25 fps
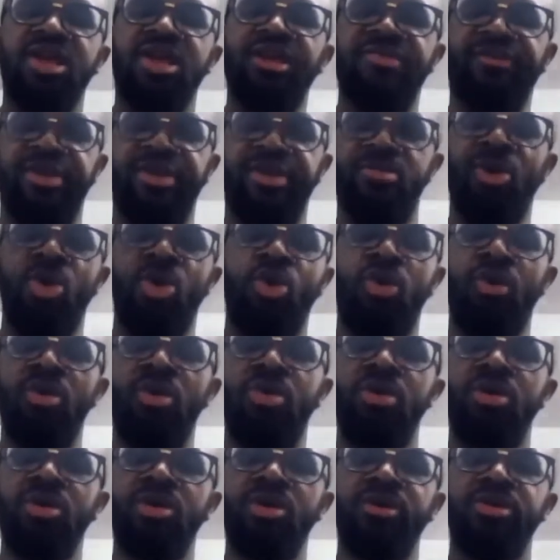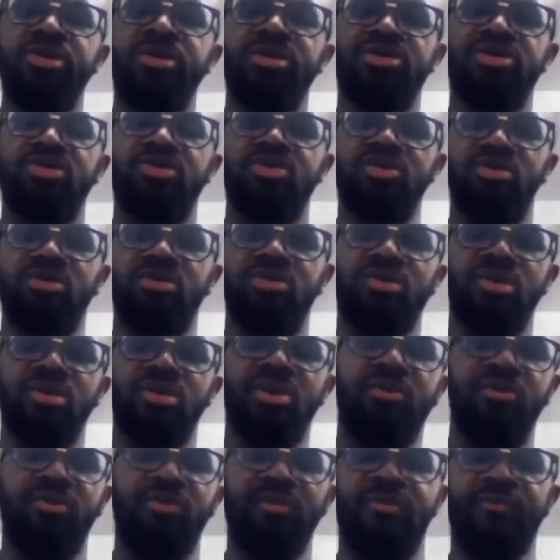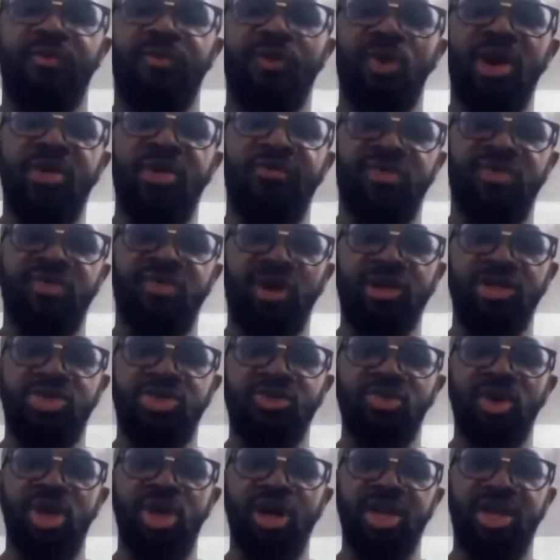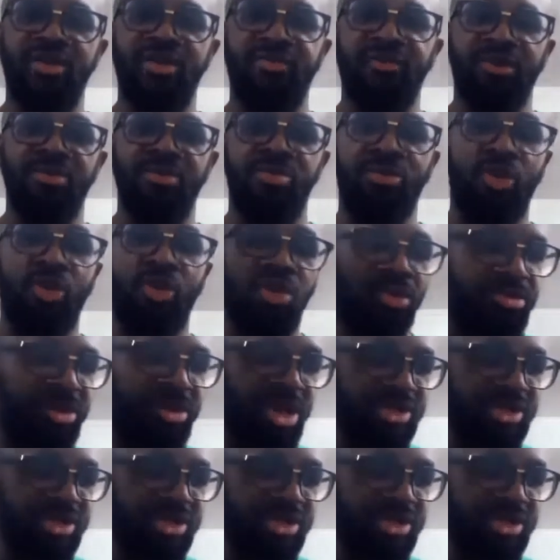even more for everyone to work even more.